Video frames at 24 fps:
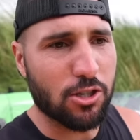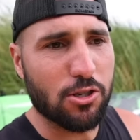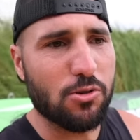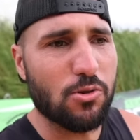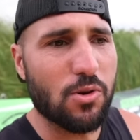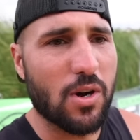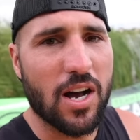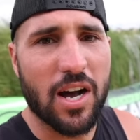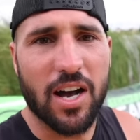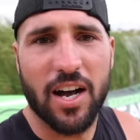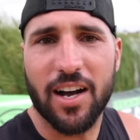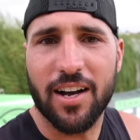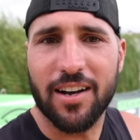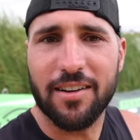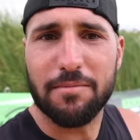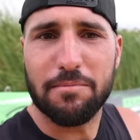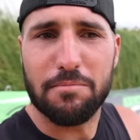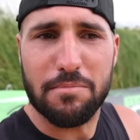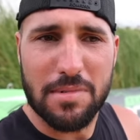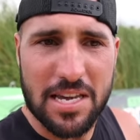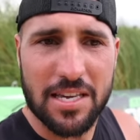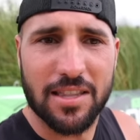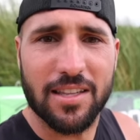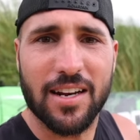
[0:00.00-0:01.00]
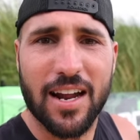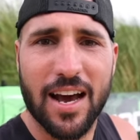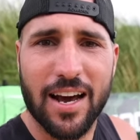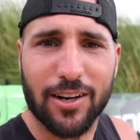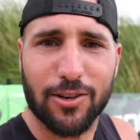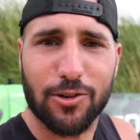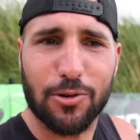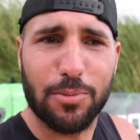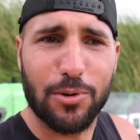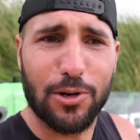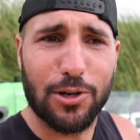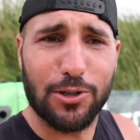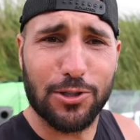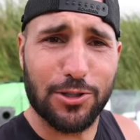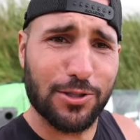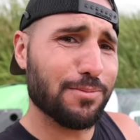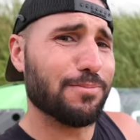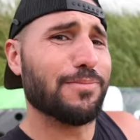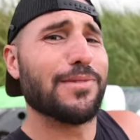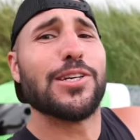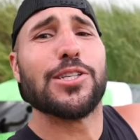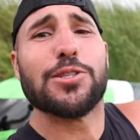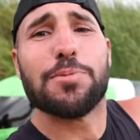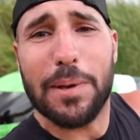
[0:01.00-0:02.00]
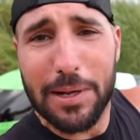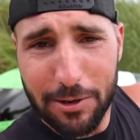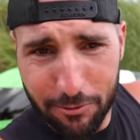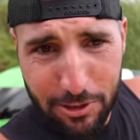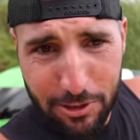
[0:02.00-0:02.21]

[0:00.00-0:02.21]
to me and the Nautical Bros, it's been